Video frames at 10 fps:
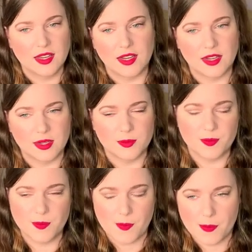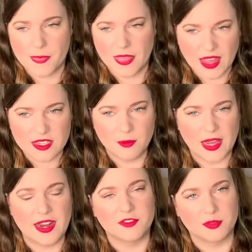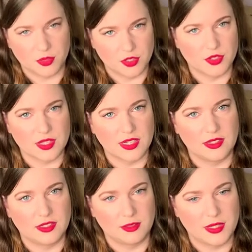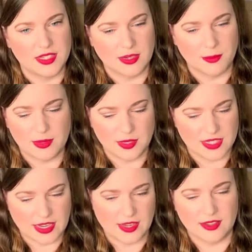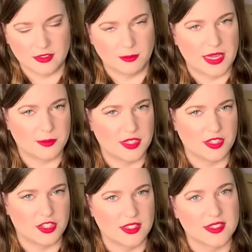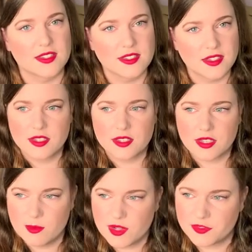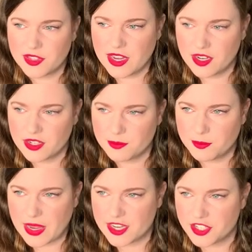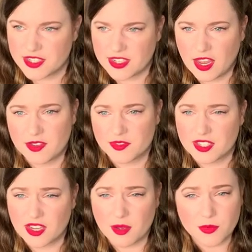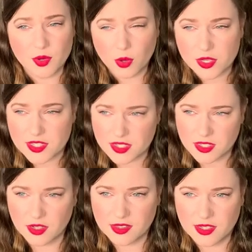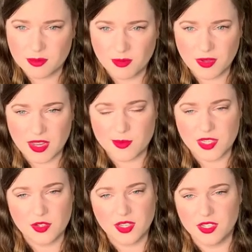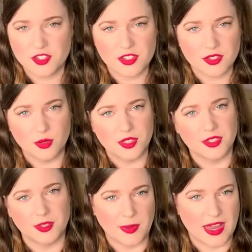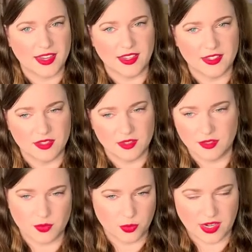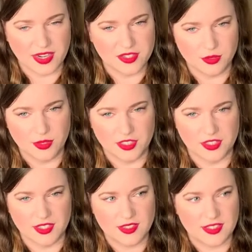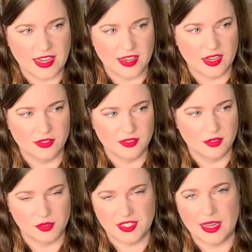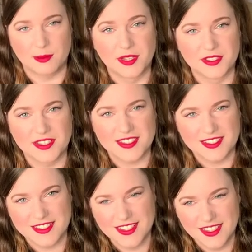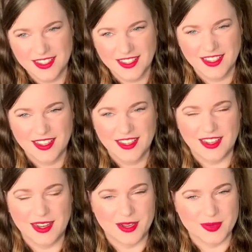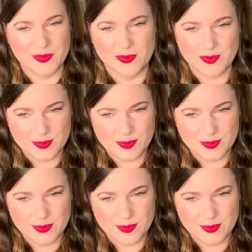um, then you might have to produce it a little bit and maybe take other mic positions. Some of their patches have some noises on them. I mean, you can just go into the back end, it's what I do, and just take out those samples. Um,